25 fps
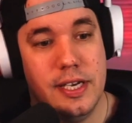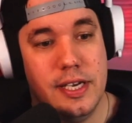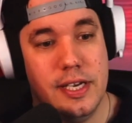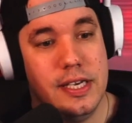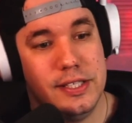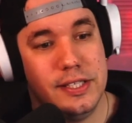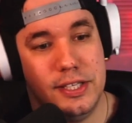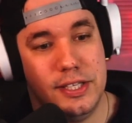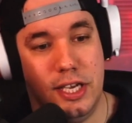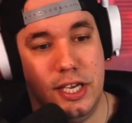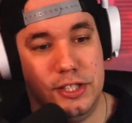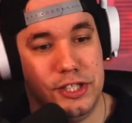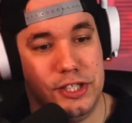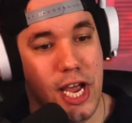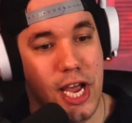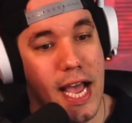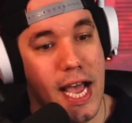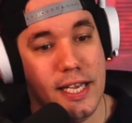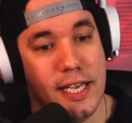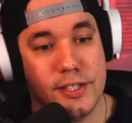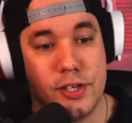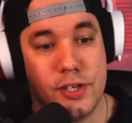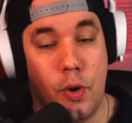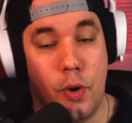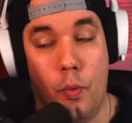such
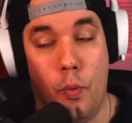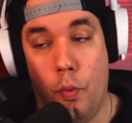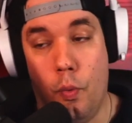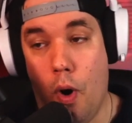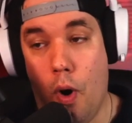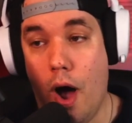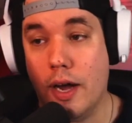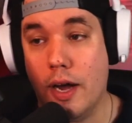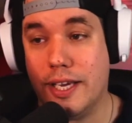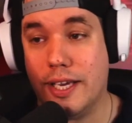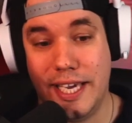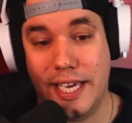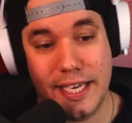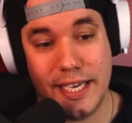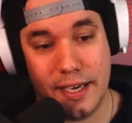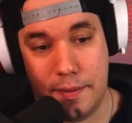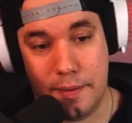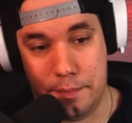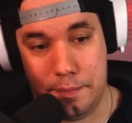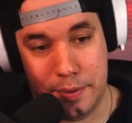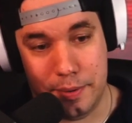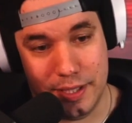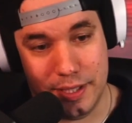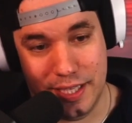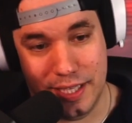as Walking
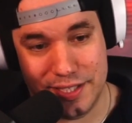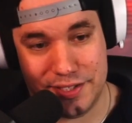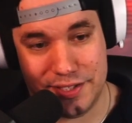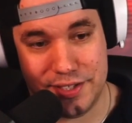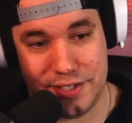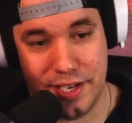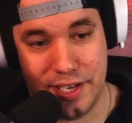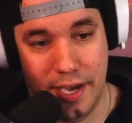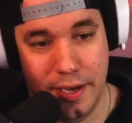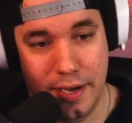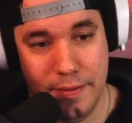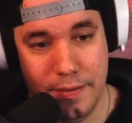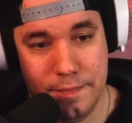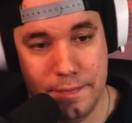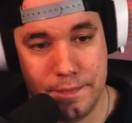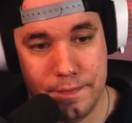Ballista,